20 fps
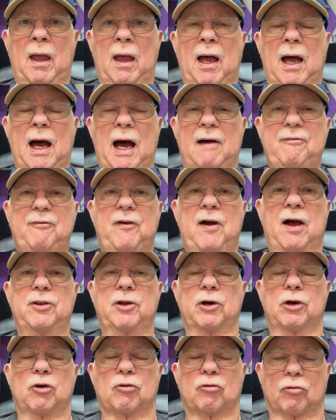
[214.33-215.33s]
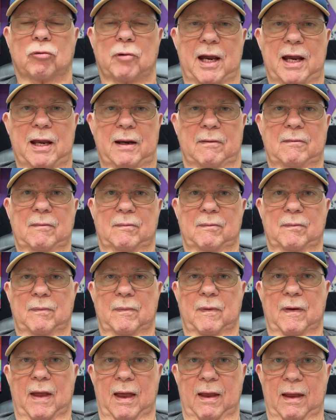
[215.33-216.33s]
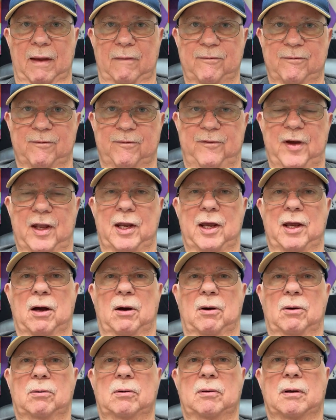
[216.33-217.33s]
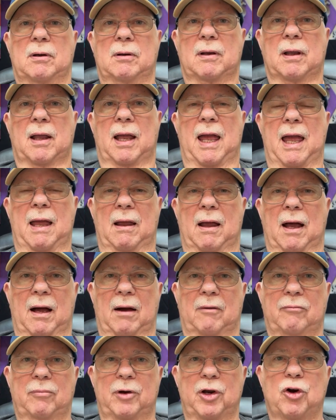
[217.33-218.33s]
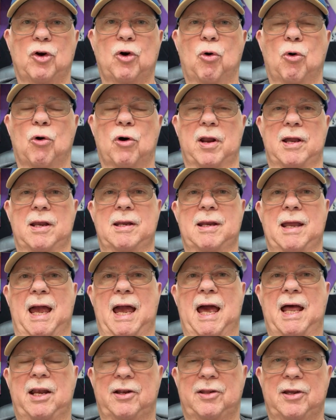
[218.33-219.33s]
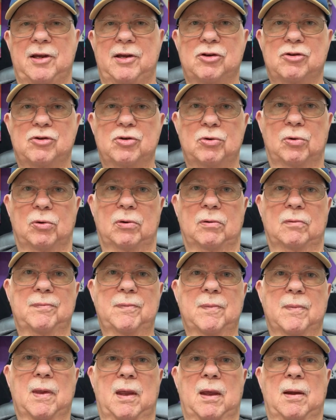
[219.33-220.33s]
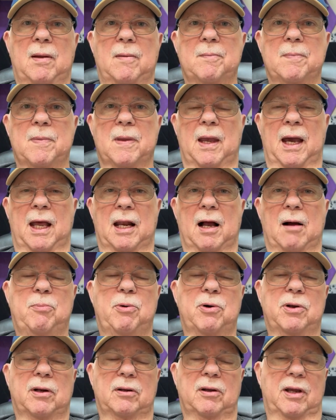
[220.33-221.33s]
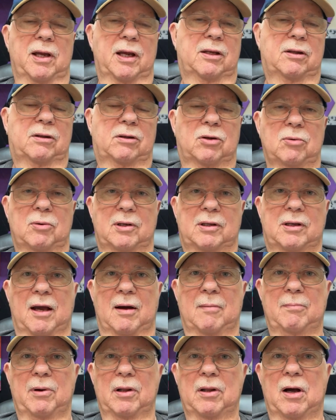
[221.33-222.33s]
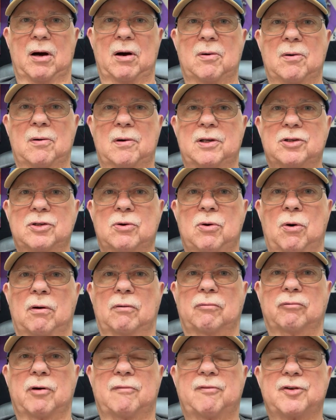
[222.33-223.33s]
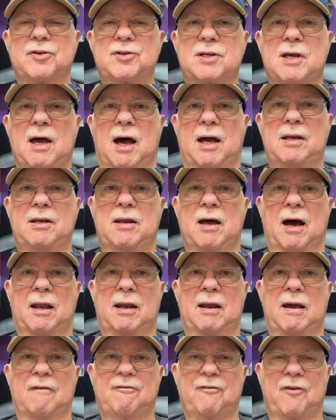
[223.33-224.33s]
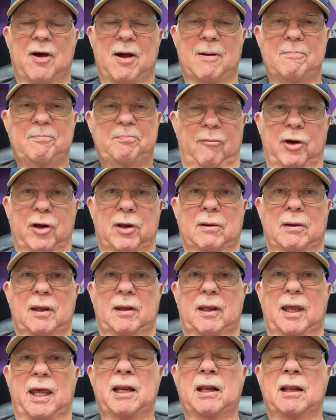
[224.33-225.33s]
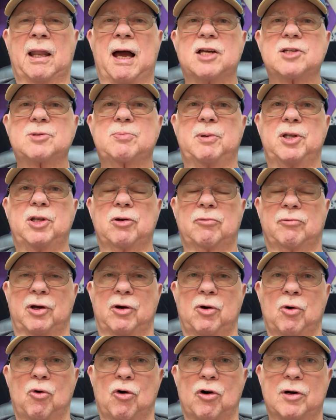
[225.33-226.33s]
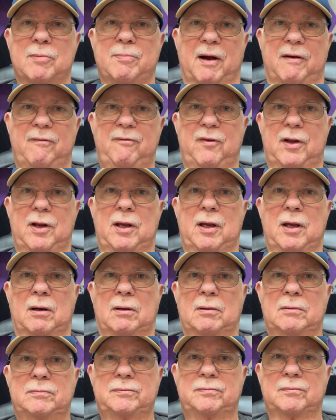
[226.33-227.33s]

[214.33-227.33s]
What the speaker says: I found a great video recording editing tool, and I'll put a link to it down below. It's called riverside.fm. It allows me to record my video,